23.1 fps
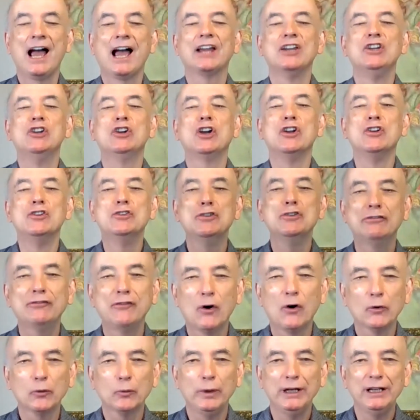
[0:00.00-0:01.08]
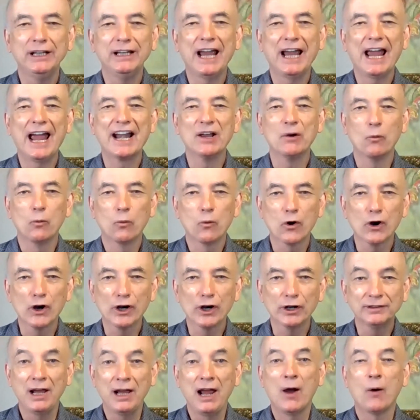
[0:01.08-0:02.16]
you can do photo reading and it
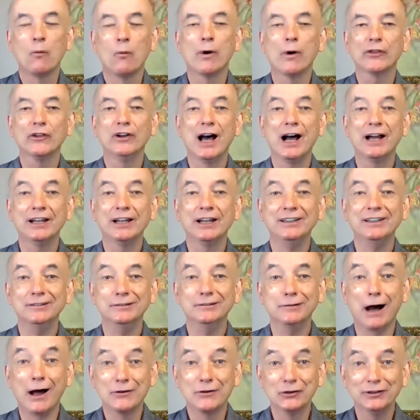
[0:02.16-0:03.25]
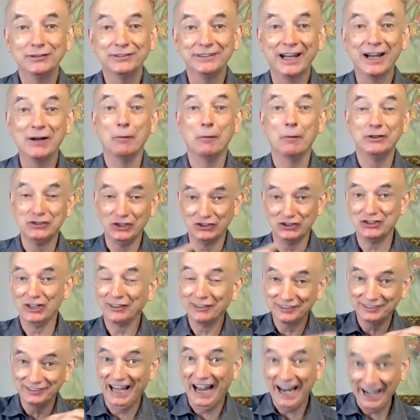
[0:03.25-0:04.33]
works whether or not you understand what you
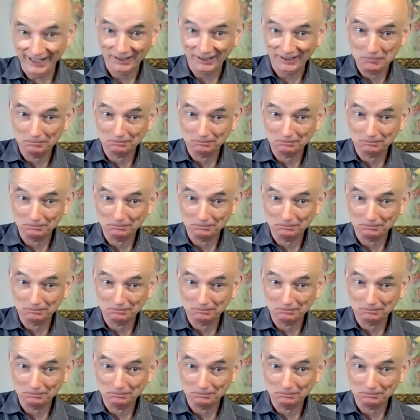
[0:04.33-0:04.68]
just said.